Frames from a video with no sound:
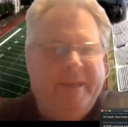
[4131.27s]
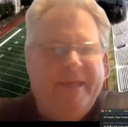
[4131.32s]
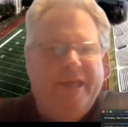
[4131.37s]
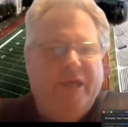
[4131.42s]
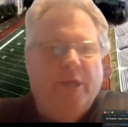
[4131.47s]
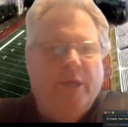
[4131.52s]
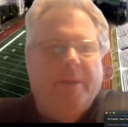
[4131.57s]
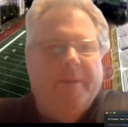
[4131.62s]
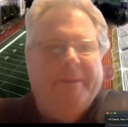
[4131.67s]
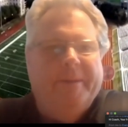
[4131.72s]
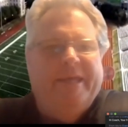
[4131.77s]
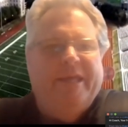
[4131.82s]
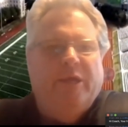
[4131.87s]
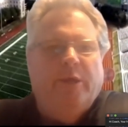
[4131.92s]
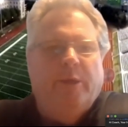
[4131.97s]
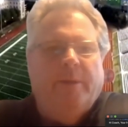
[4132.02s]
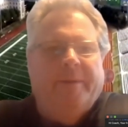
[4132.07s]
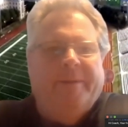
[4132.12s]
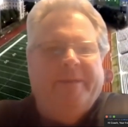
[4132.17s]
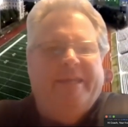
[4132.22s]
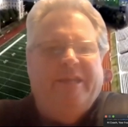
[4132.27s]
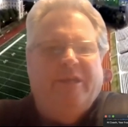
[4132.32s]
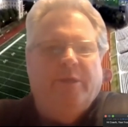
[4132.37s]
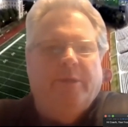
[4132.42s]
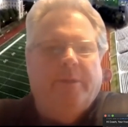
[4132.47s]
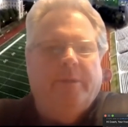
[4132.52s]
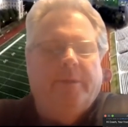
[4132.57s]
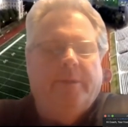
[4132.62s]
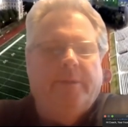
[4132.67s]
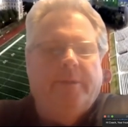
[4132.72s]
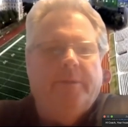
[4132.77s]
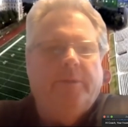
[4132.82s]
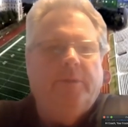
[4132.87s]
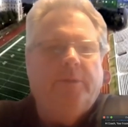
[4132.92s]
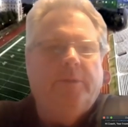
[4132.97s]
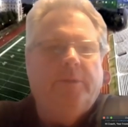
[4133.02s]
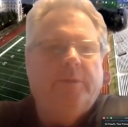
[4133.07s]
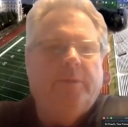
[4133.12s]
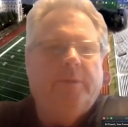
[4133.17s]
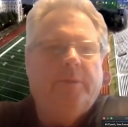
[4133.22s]
submitted a question to us
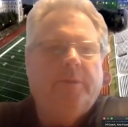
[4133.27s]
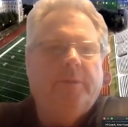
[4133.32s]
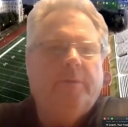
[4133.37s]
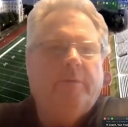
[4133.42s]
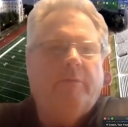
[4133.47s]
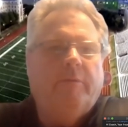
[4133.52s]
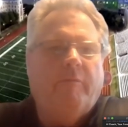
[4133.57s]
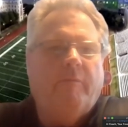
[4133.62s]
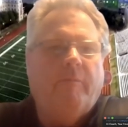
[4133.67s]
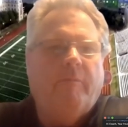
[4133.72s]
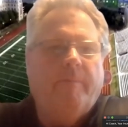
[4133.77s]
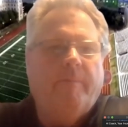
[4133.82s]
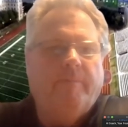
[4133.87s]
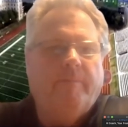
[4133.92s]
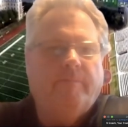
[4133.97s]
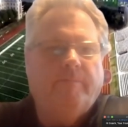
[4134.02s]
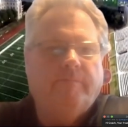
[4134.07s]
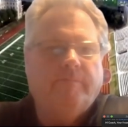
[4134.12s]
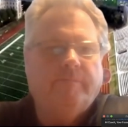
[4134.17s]
before,